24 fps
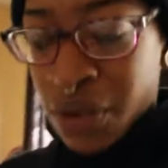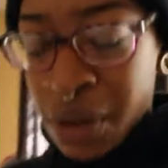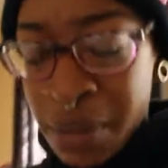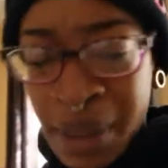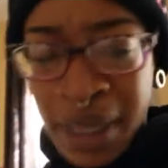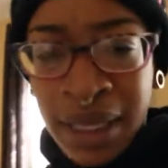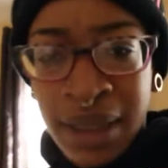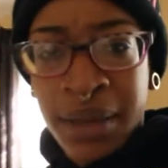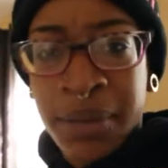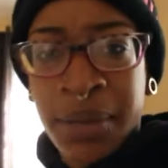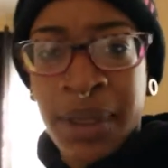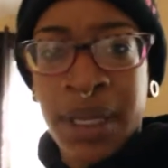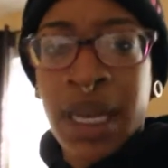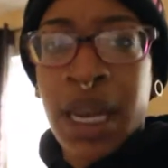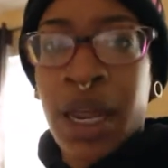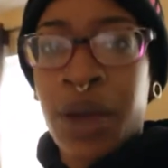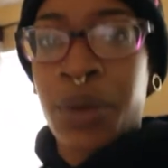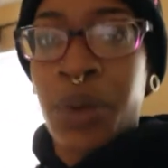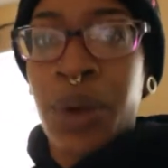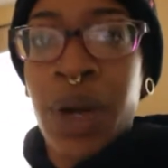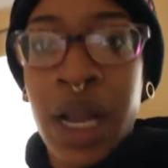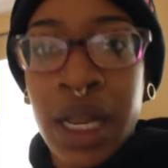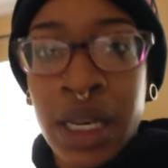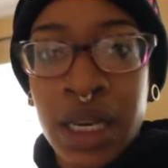I'm about to be like
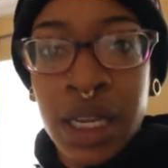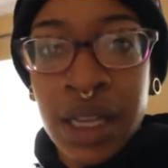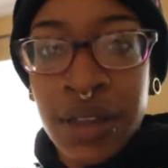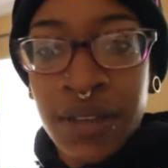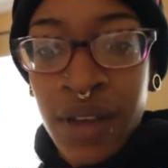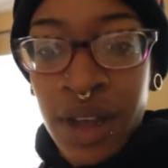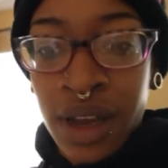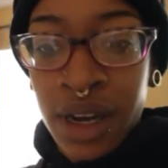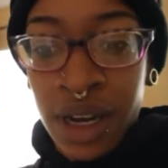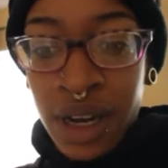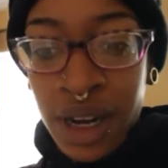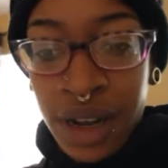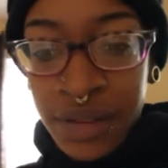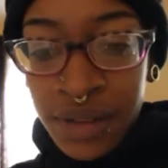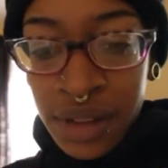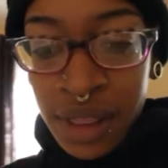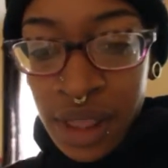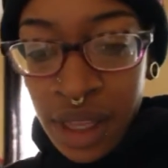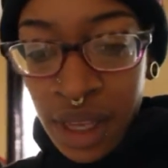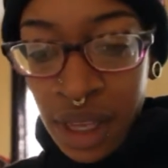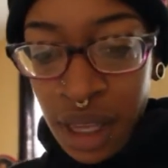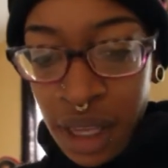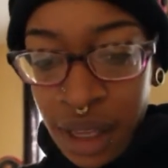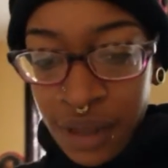where I live at and
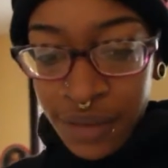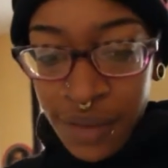everything.